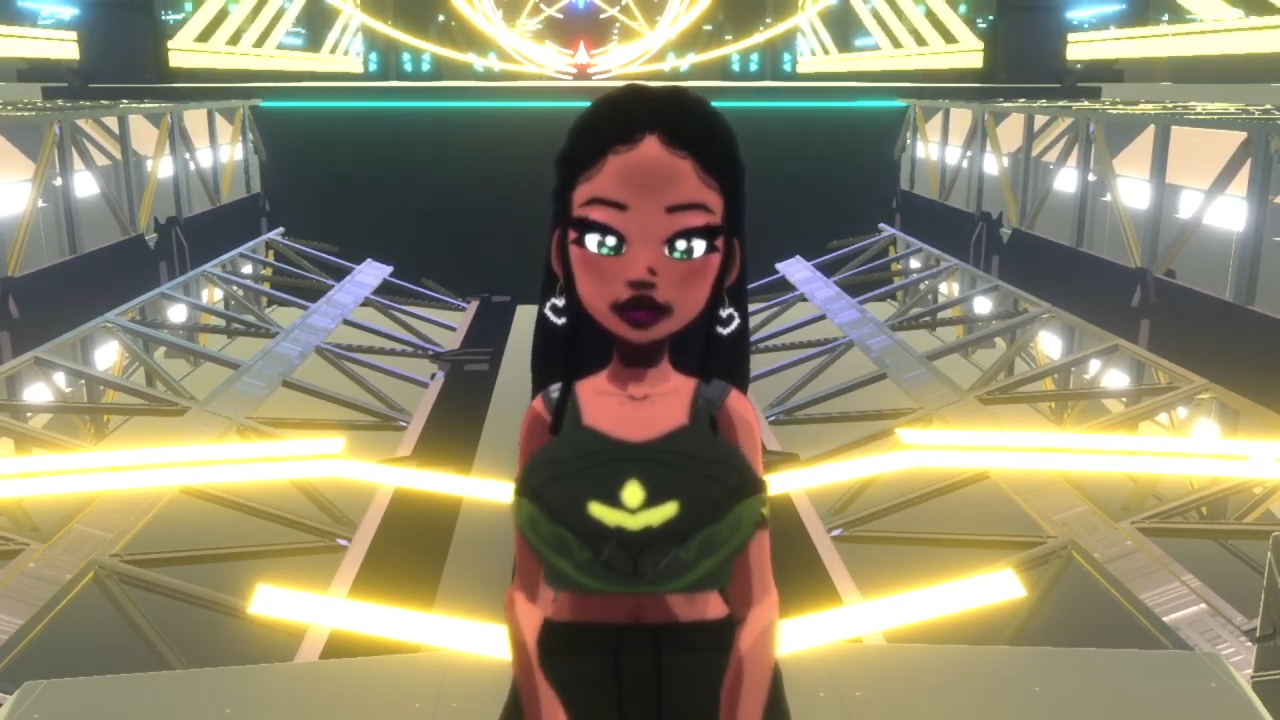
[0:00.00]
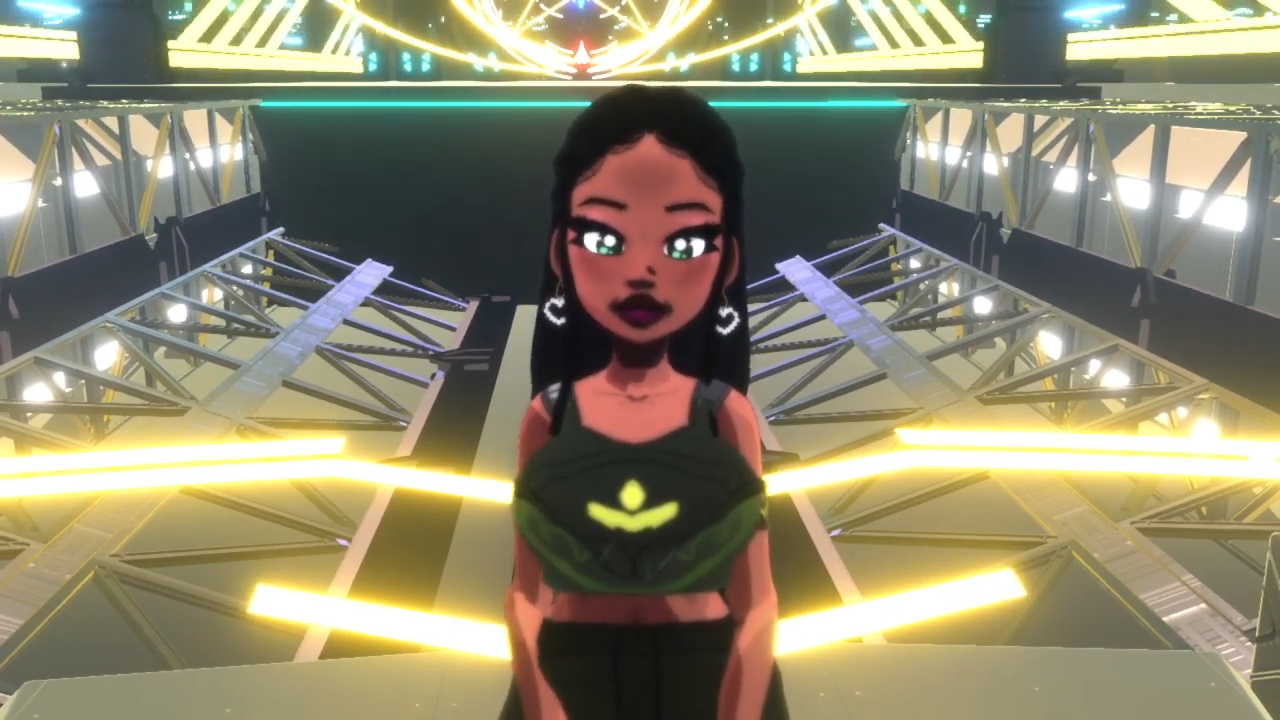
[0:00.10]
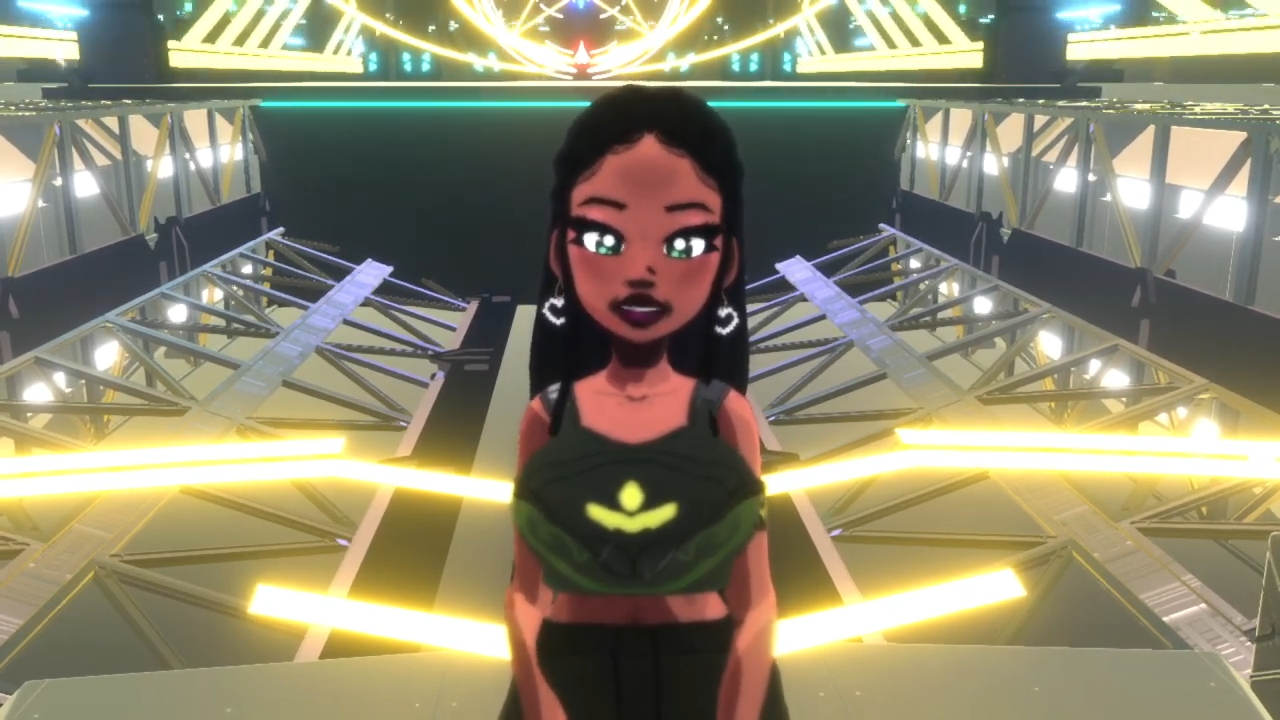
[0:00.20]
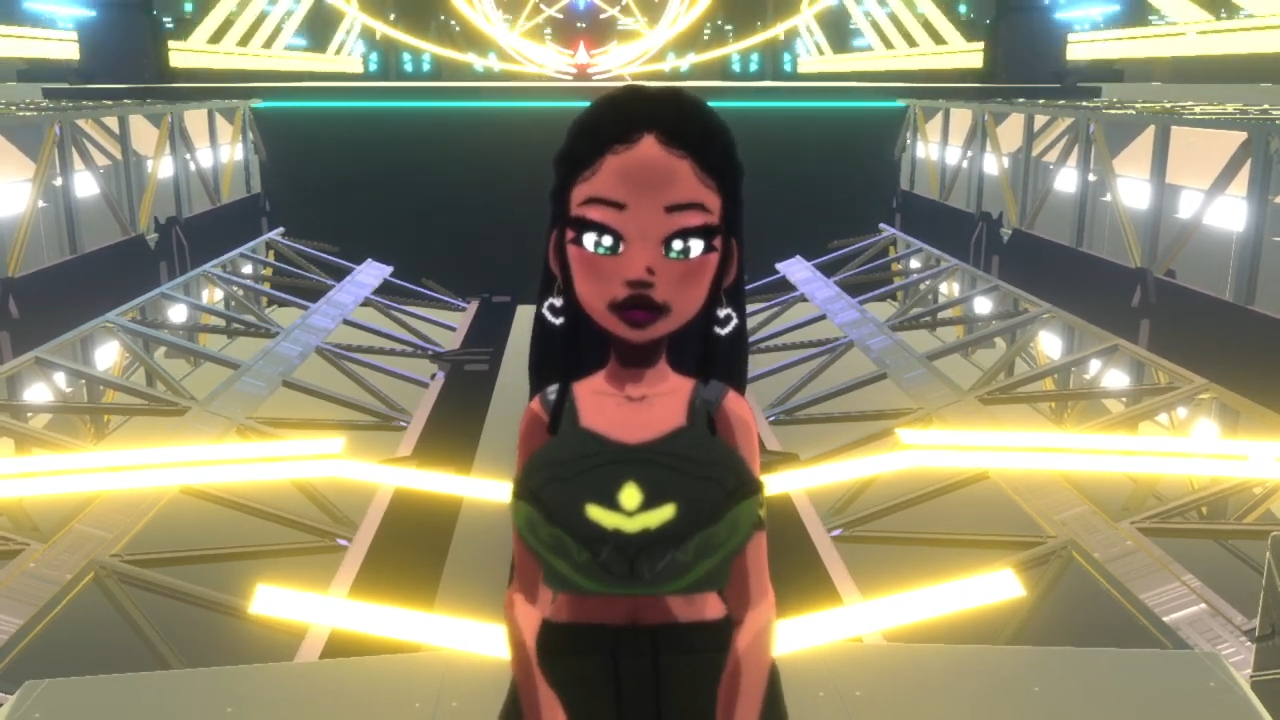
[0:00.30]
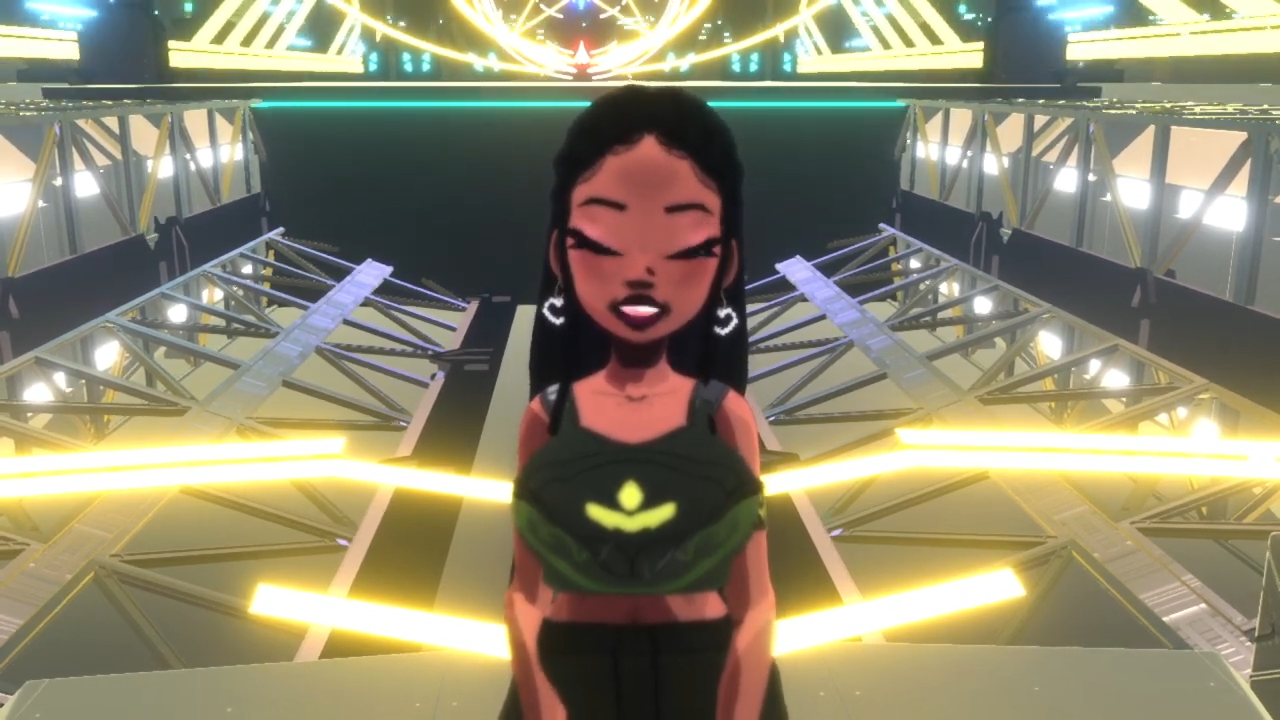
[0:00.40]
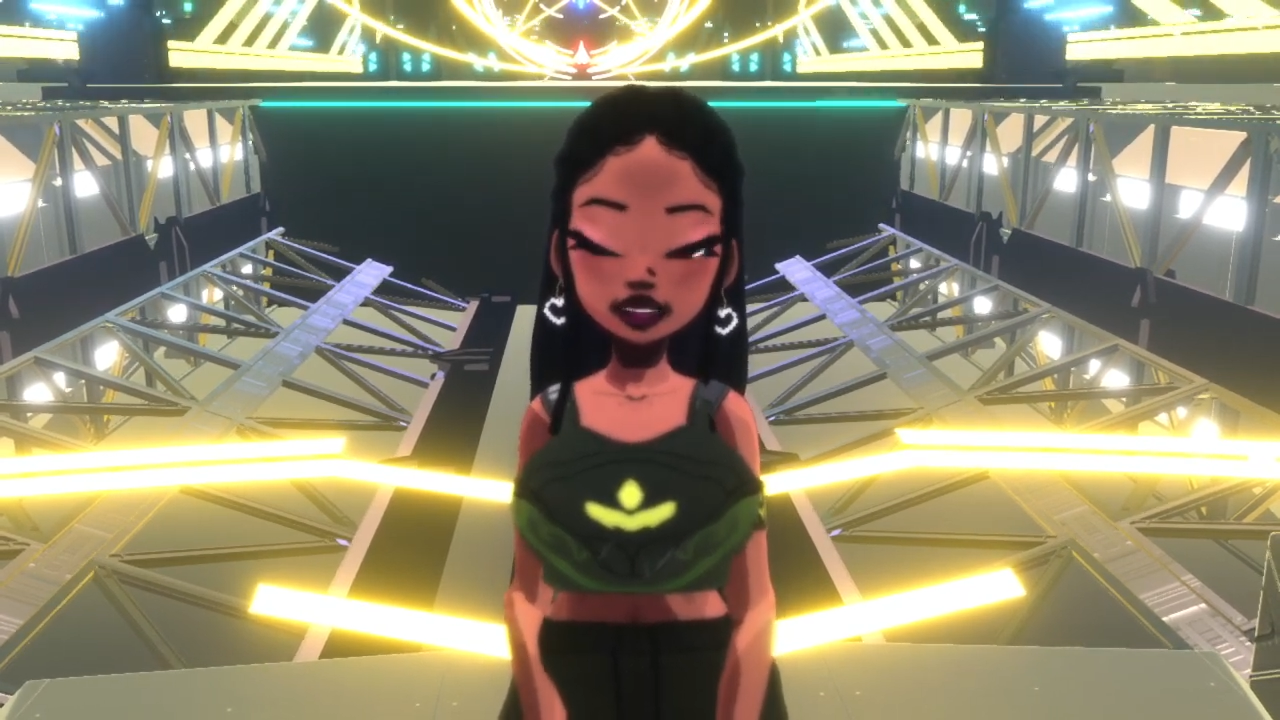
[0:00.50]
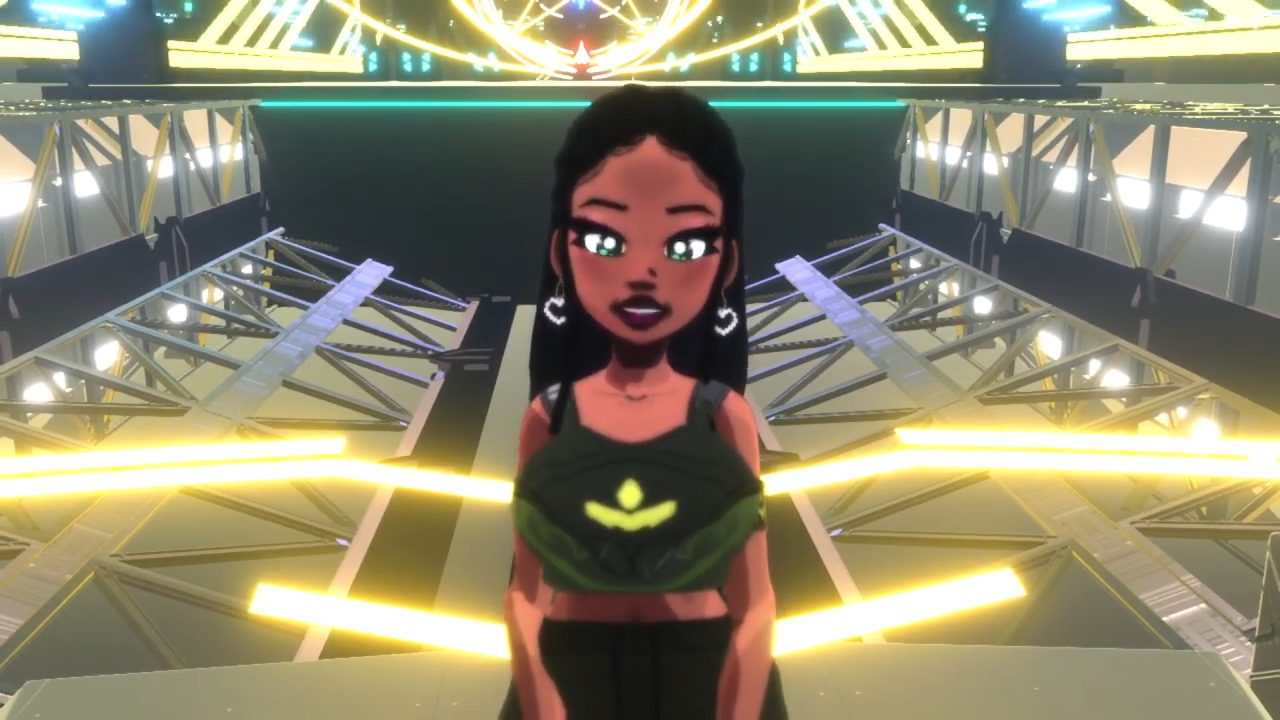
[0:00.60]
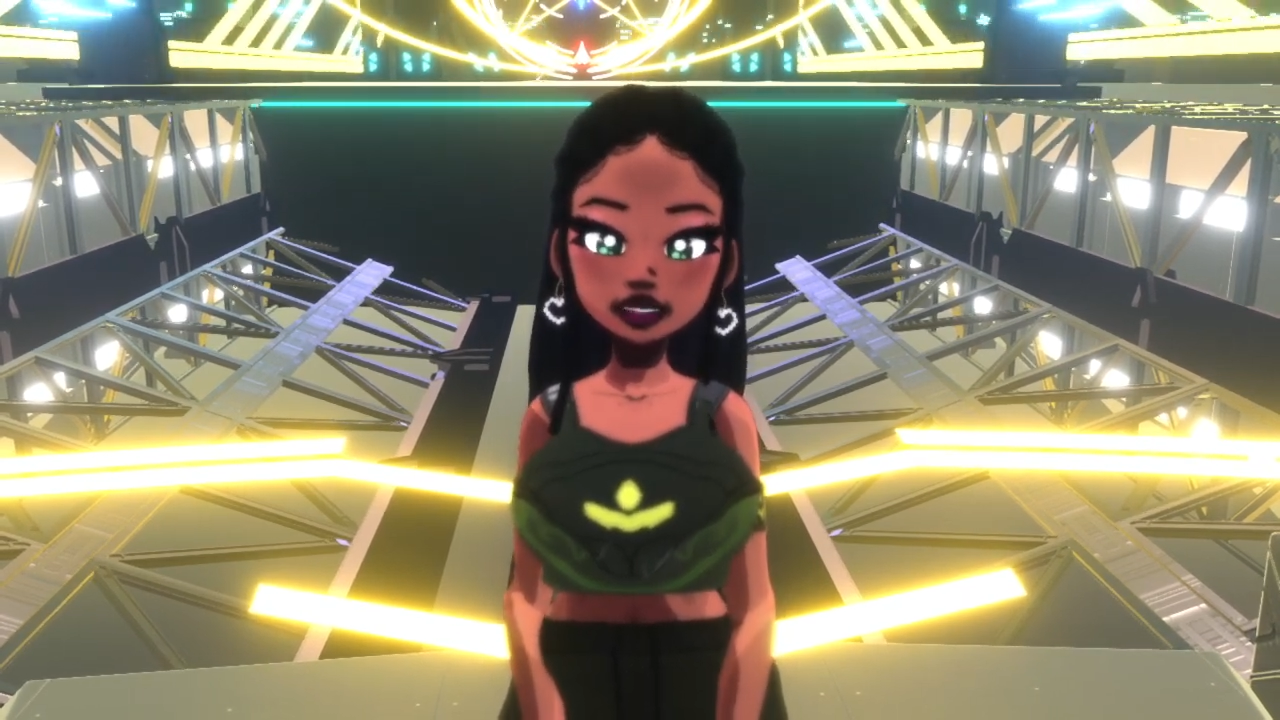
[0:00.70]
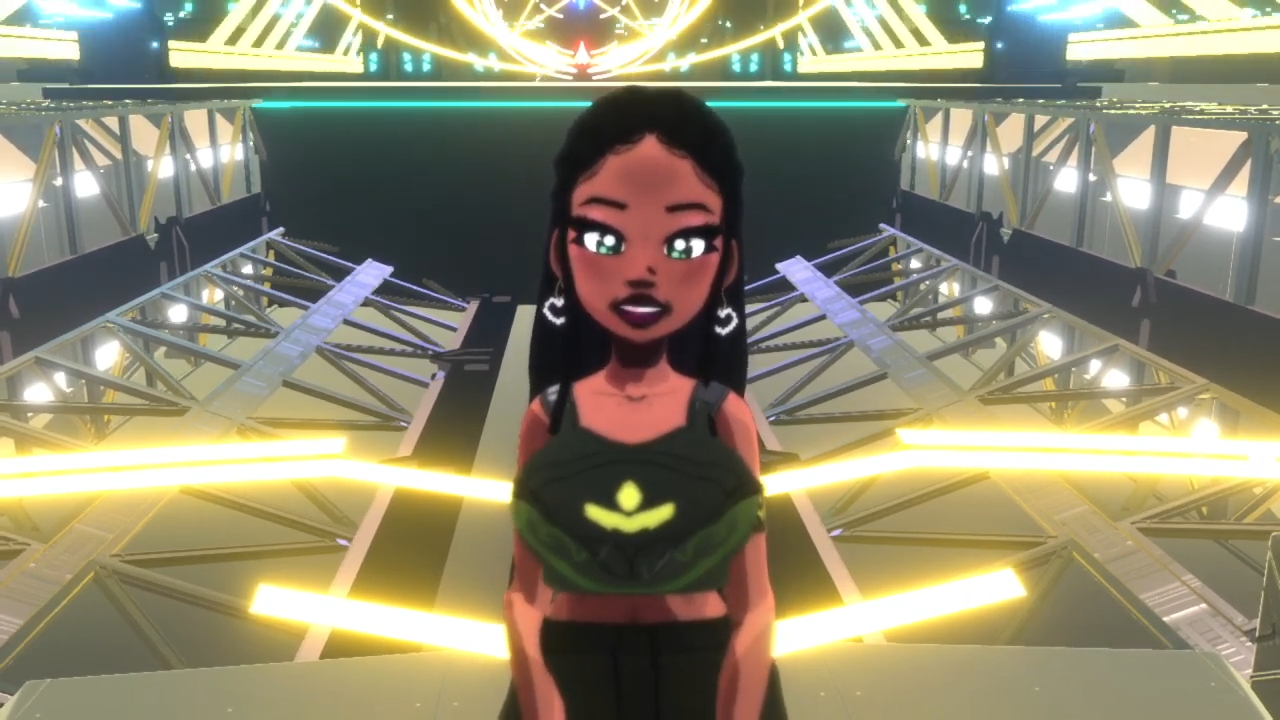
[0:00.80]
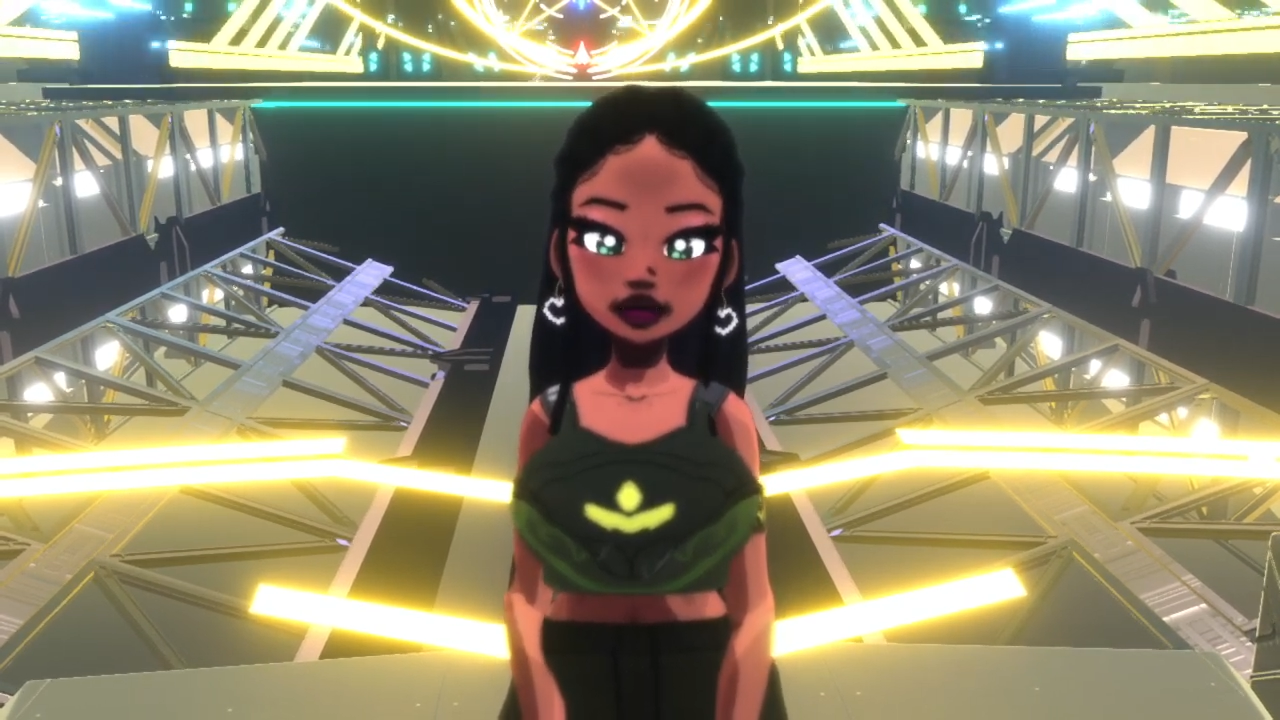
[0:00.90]
it doesn't
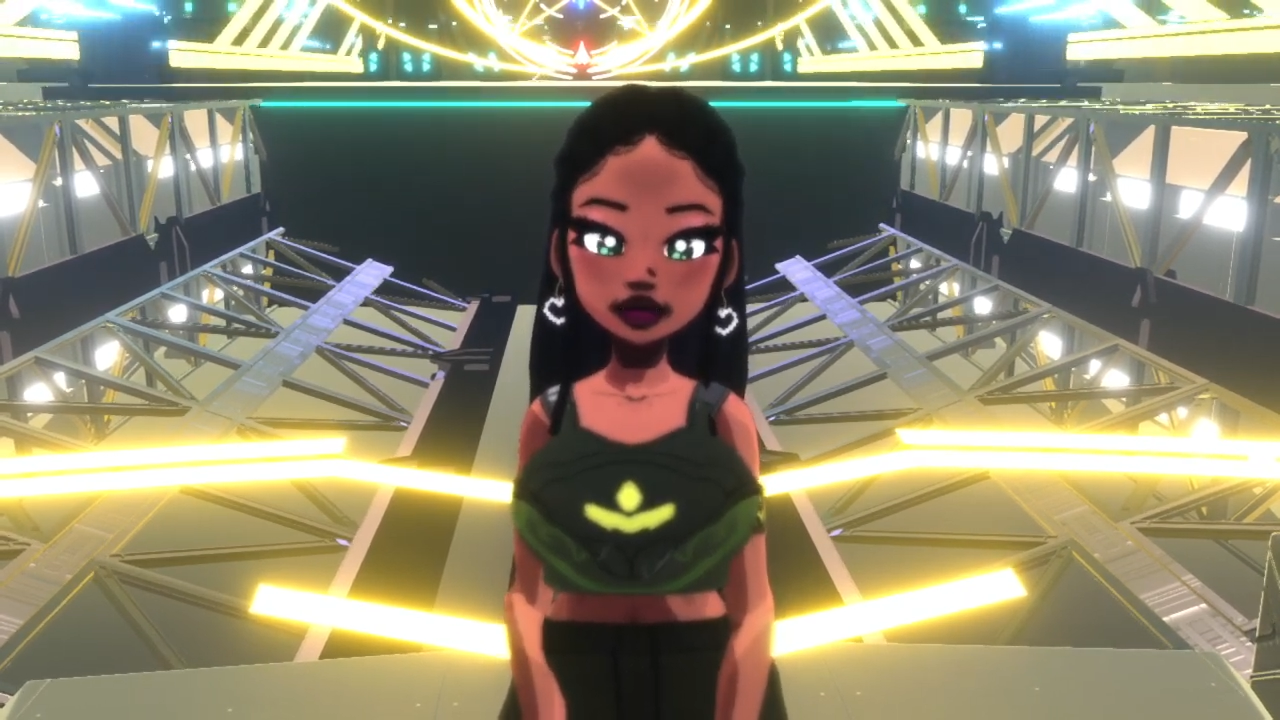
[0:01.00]
get